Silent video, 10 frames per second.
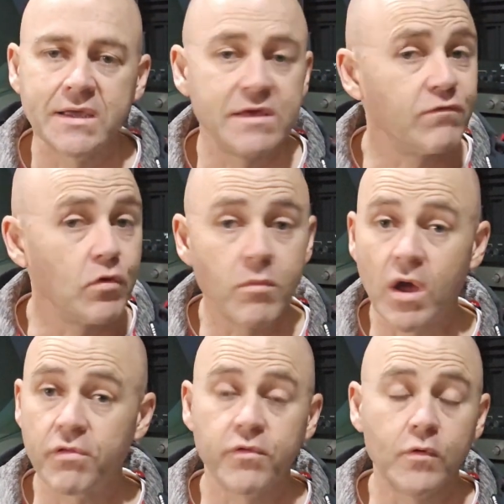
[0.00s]
give you
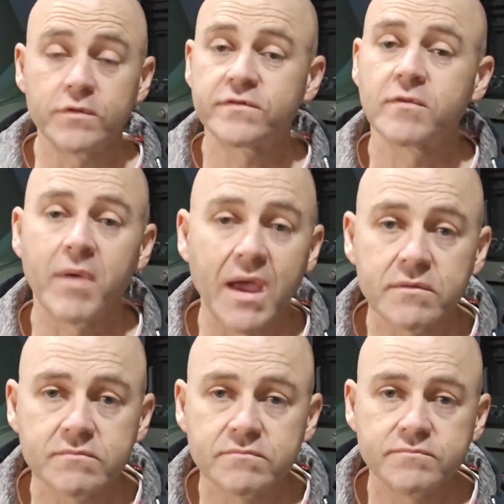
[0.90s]
my thoughts
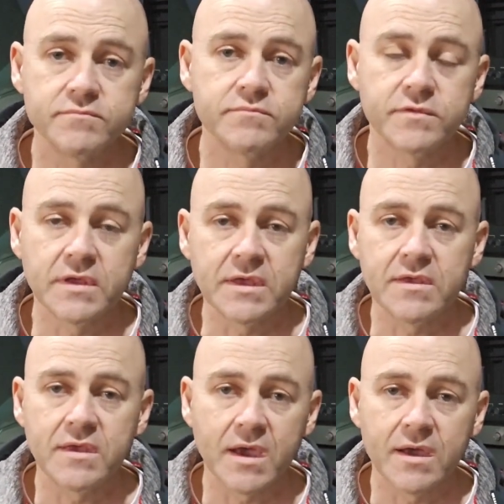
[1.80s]
about
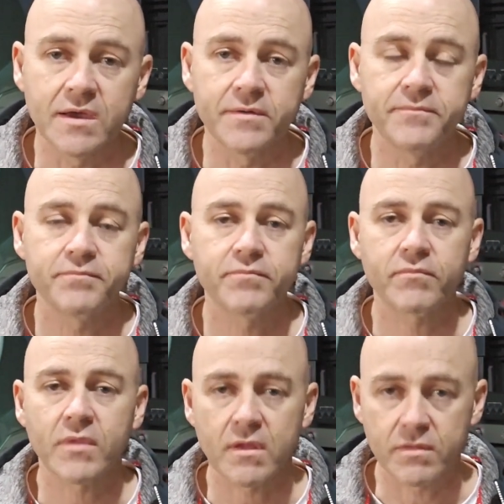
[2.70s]
the
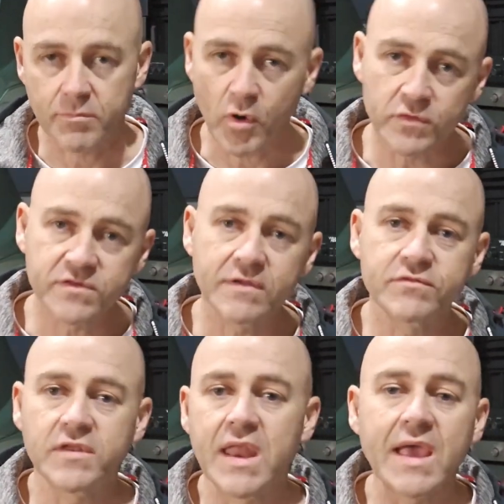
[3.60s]

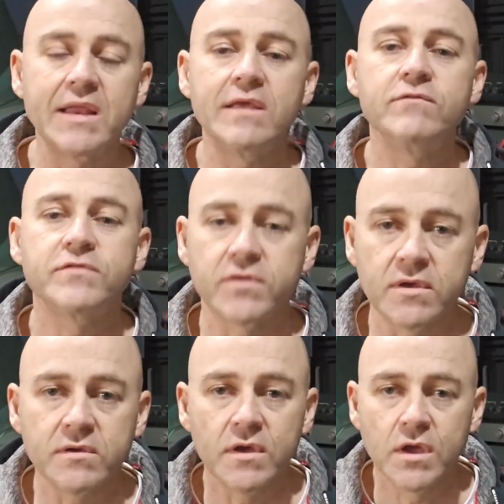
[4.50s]
positives, the negatives,
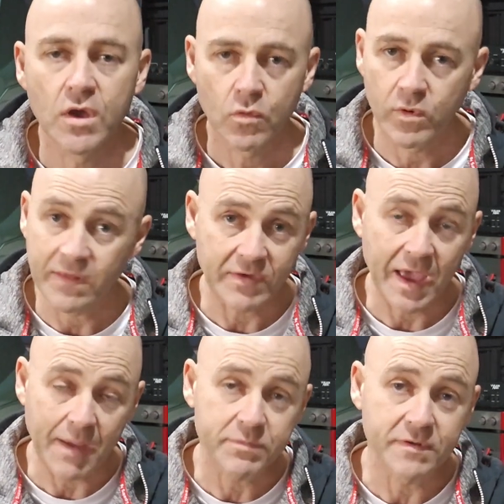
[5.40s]
the
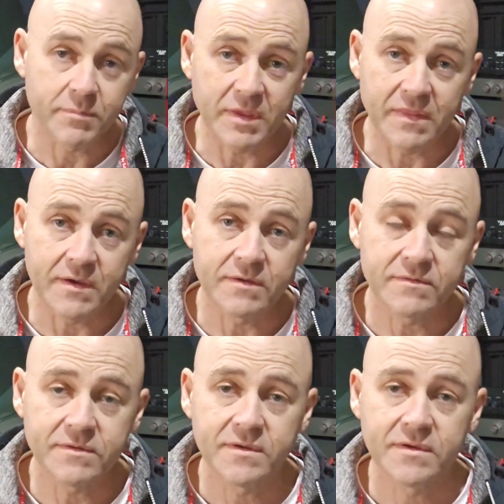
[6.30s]
whatever happened to be
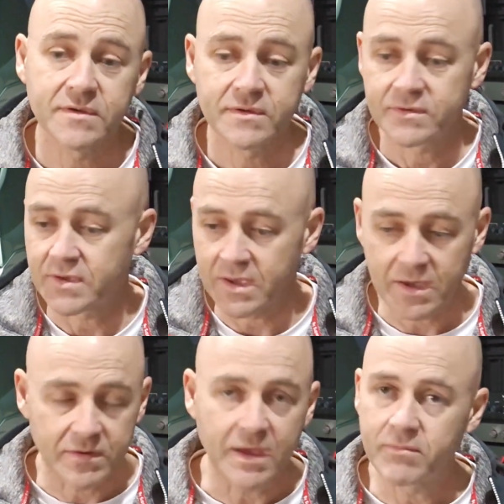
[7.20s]
the
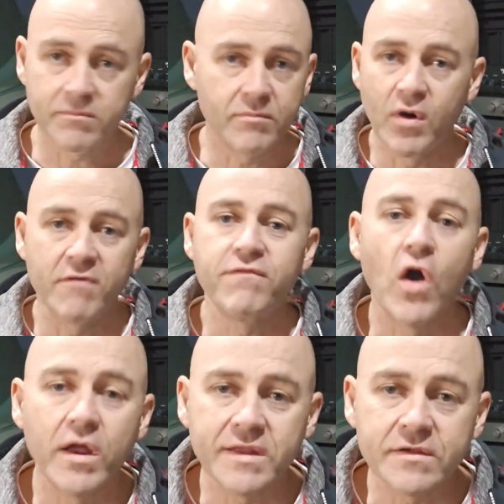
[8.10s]
my
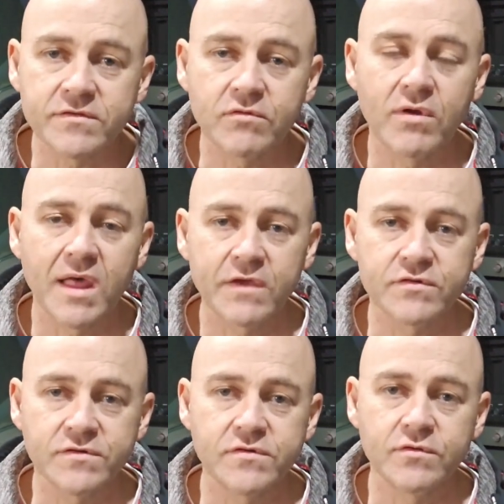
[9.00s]
findings in
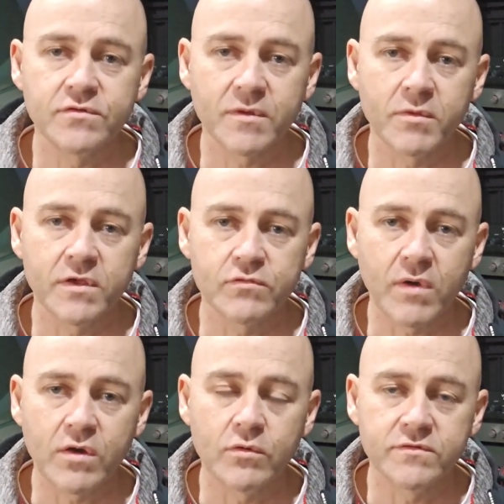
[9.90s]
relation to some of these
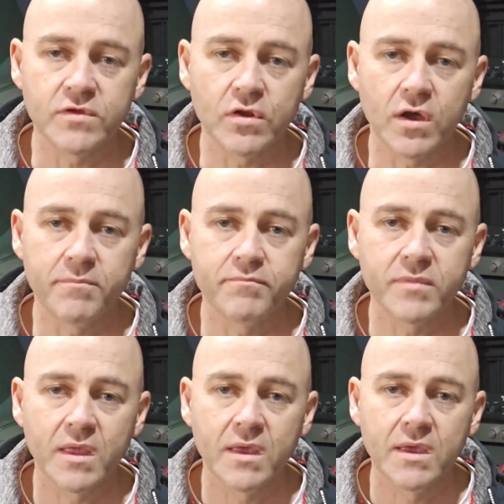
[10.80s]
records that I'm
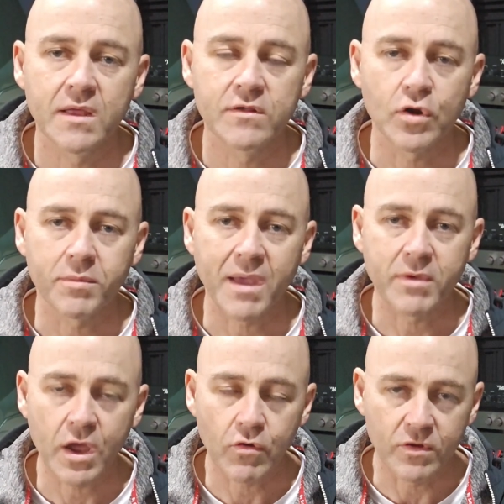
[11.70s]

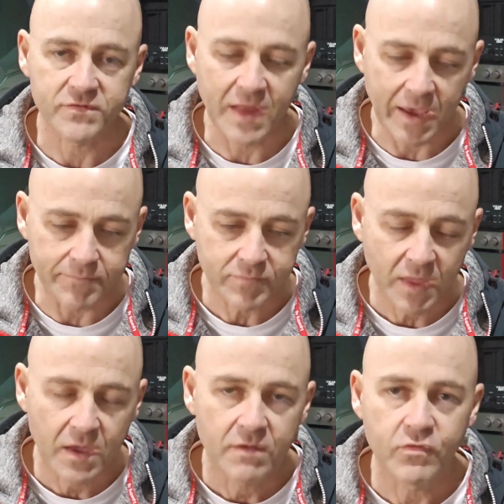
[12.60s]
coming across. Now,
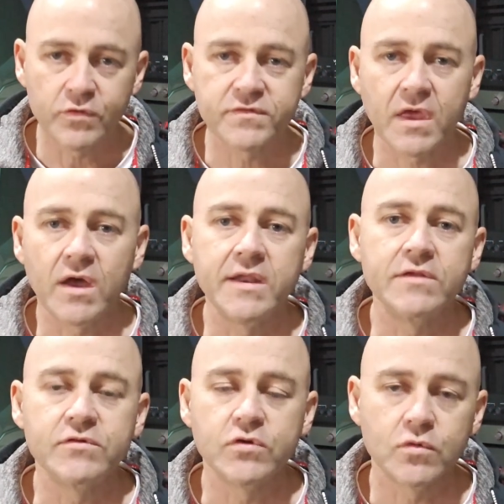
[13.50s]
first thing I
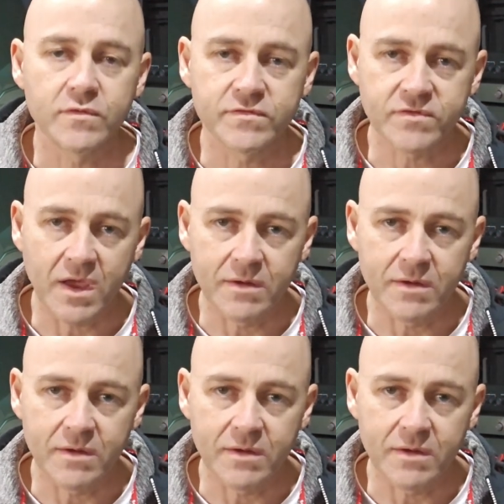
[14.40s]
need to do is